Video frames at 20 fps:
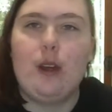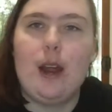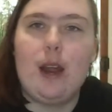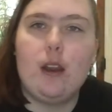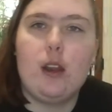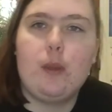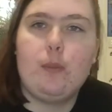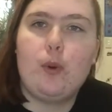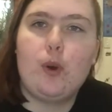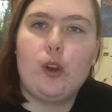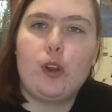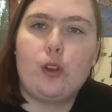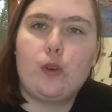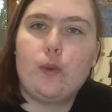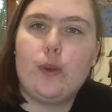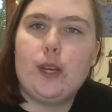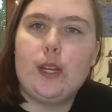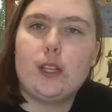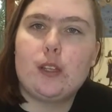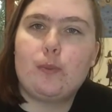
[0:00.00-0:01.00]
Harry Potter
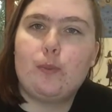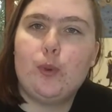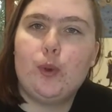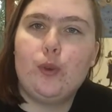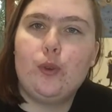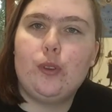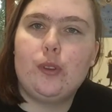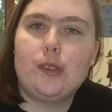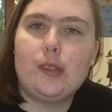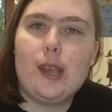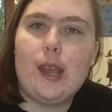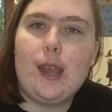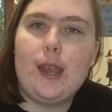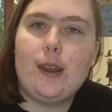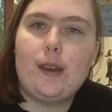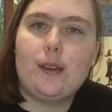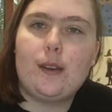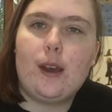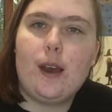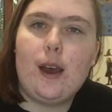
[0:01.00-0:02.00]
Quidditch boots
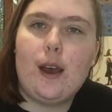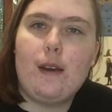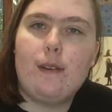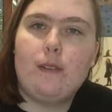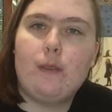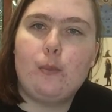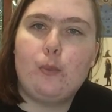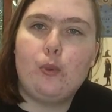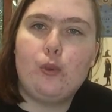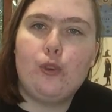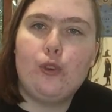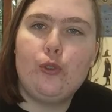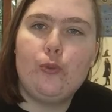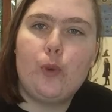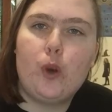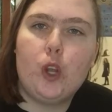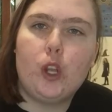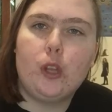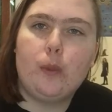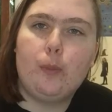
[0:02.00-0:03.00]
and half a broom
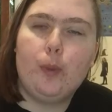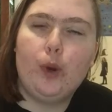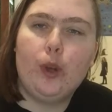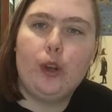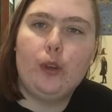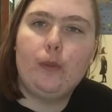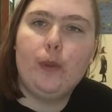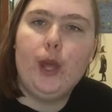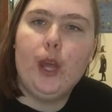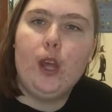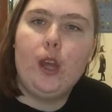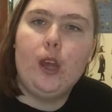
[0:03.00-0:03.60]
on the bottom.